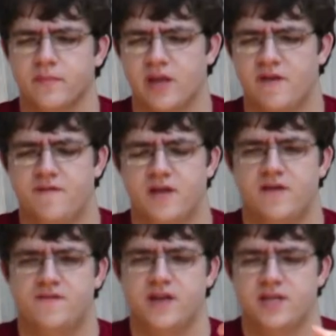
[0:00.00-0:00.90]

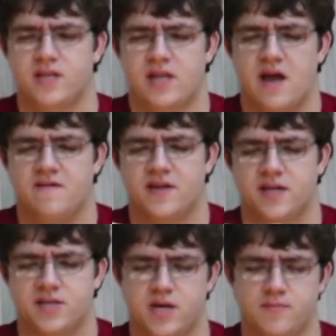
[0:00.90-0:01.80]
if they didn't have
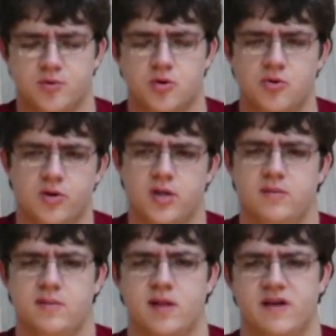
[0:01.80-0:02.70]
that dumb core in
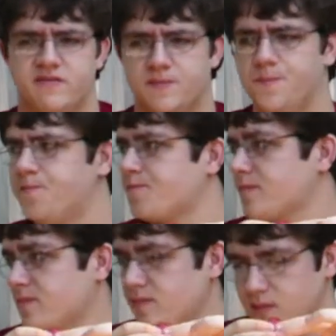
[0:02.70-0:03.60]
the middle of them.
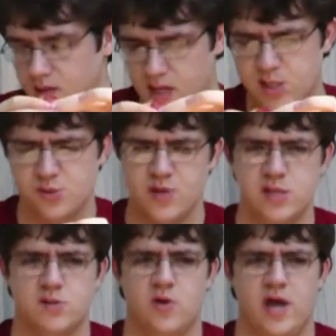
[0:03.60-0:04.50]
It's the
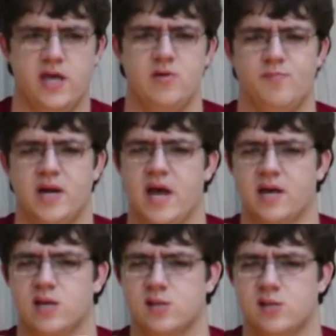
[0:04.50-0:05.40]
reason why I eat
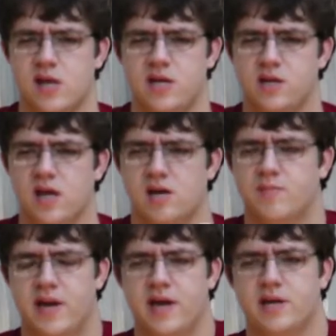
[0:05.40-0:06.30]
bananas. I eat a lot
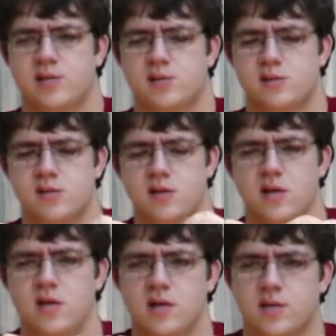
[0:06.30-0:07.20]
of bananas
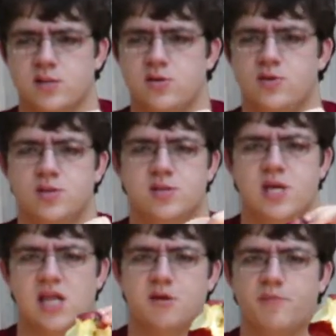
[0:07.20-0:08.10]
because you can just
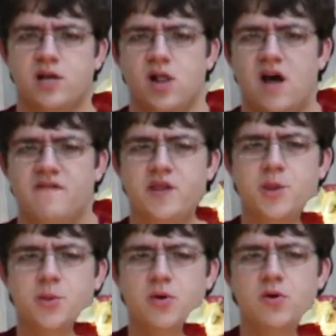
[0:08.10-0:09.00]
take the peel off and
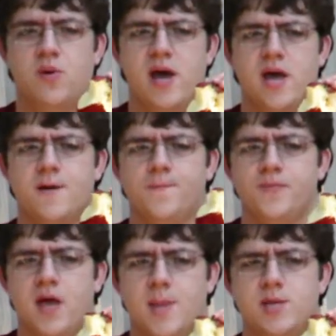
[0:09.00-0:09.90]
then throw it away,
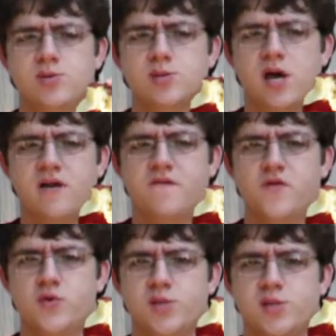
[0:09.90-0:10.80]
and then you just got a
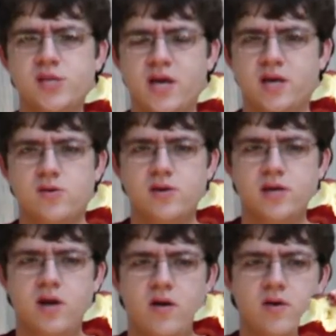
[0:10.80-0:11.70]
food stick you
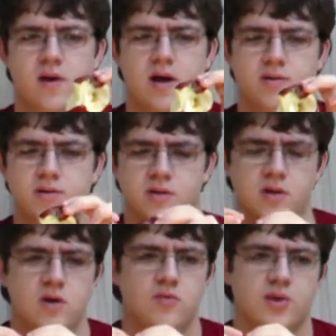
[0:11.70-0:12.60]
can carry around.
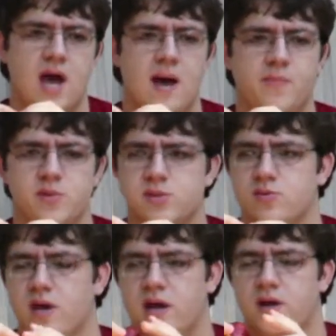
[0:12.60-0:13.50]
With apples,
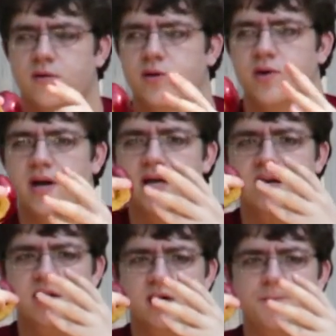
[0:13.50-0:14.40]
you gotta
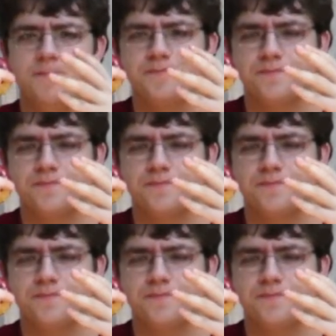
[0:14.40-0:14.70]
eat it,